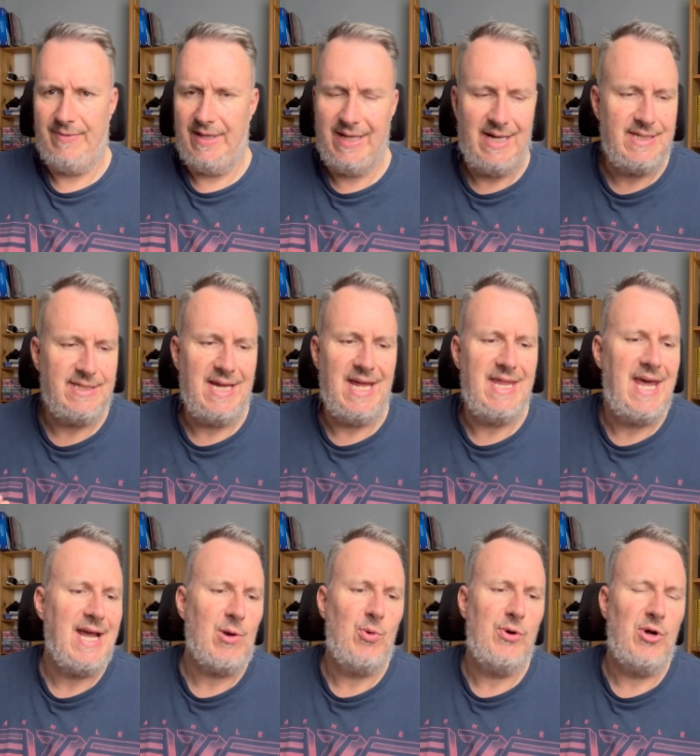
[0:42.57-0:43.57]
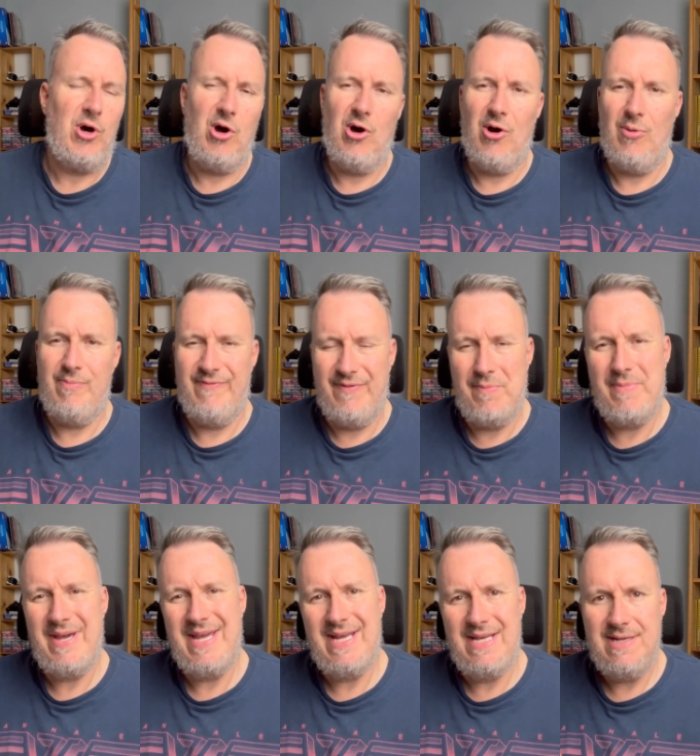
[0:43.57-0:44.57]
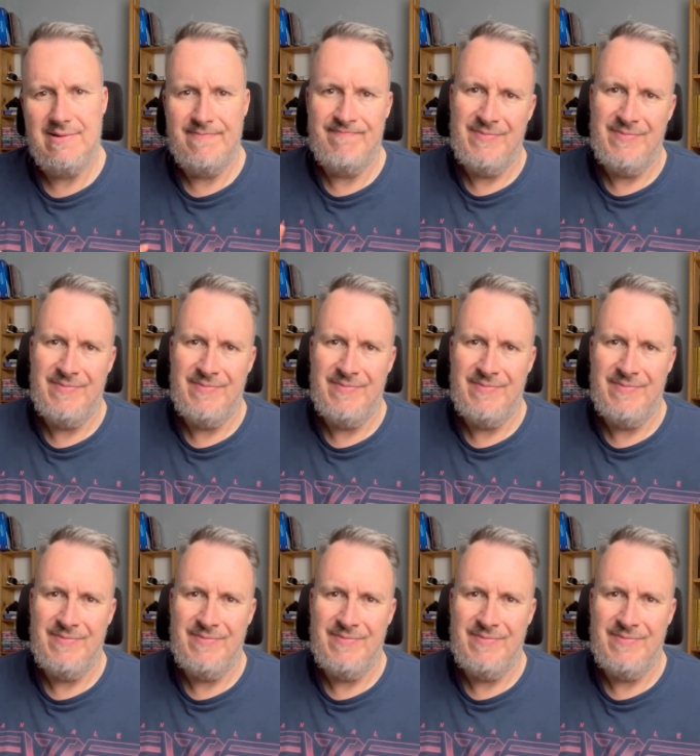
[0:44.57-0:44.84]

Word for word: And that's an Equina hop for me.